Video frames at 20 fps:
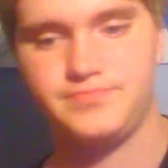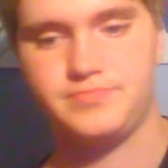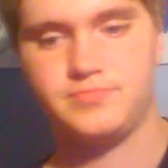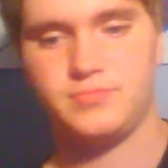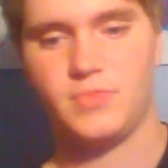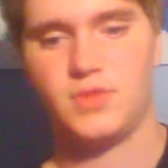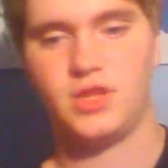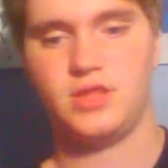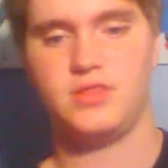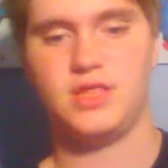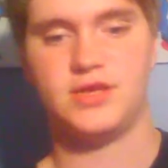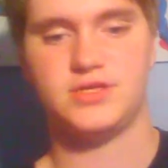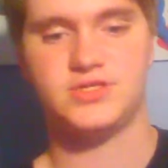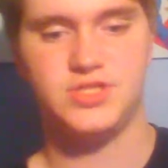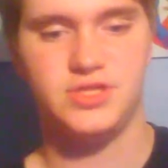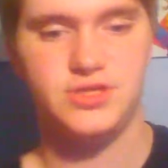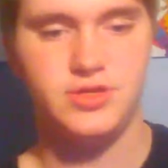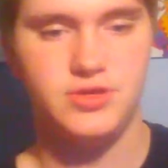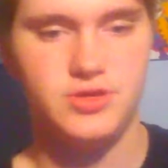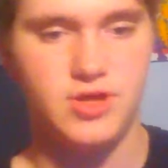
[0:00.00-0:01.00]
Next thing you
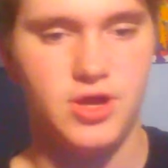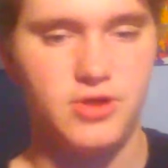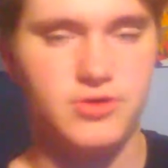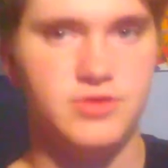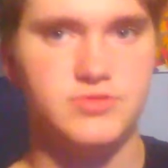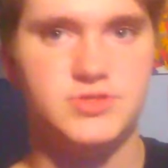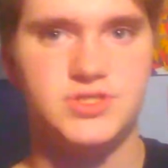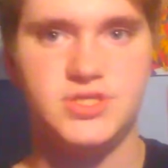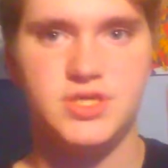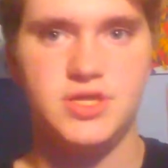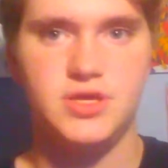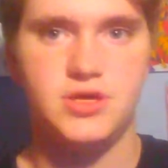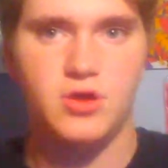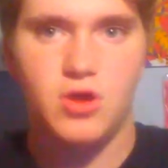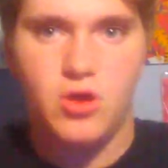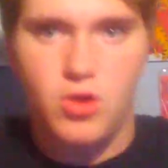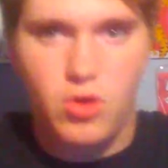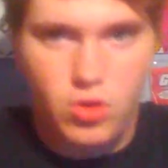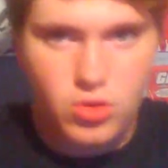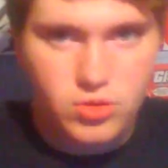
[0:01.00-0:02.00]
know, you see
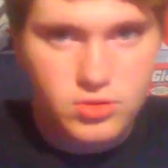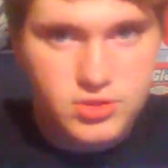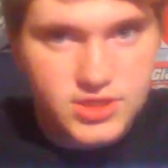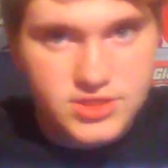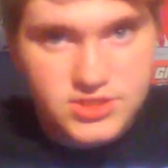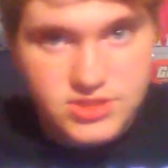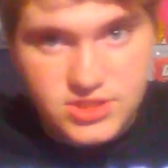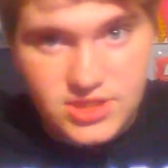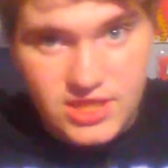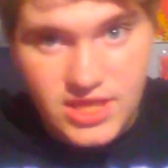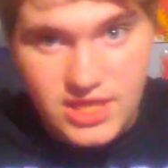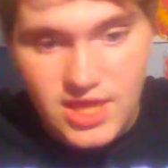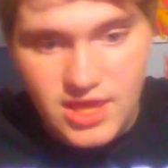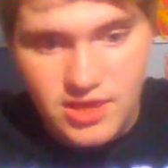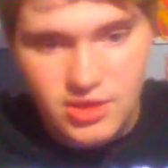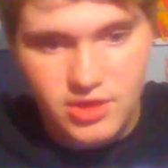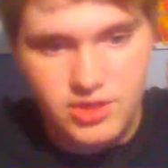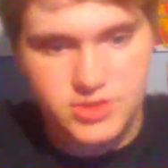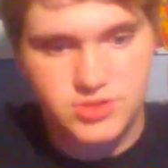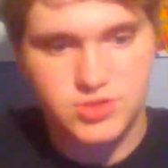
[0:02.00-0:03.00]
Hulk is
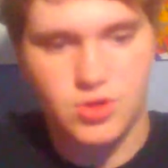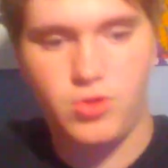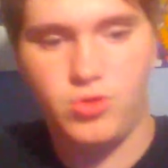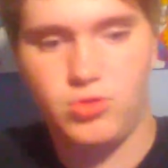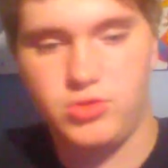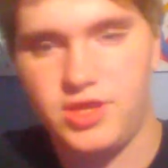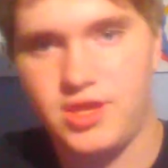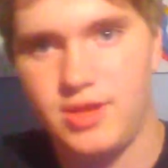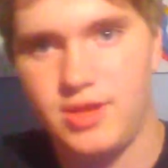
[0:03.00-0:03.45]
holding up the